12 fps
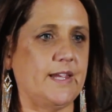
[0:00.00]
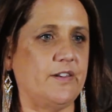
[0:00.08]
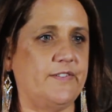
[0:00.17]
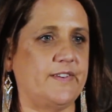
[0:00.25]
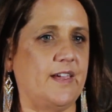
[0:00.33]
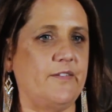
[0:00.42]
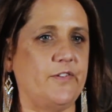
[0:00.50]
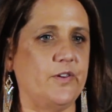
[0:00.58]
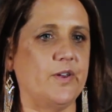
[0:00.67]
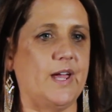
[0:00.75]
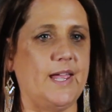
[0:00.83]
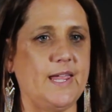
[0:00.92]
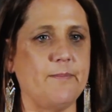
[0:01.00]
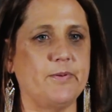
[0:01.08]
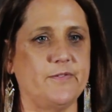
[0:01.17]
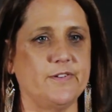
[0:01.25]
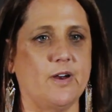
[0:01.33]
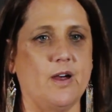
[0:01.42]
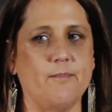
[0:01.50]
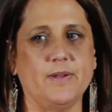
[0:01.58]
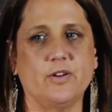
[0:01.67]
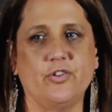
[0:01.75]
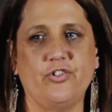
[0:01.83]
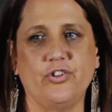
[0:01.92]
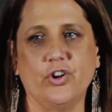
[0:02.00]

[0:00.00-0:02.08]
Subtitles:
can save you a heap of time because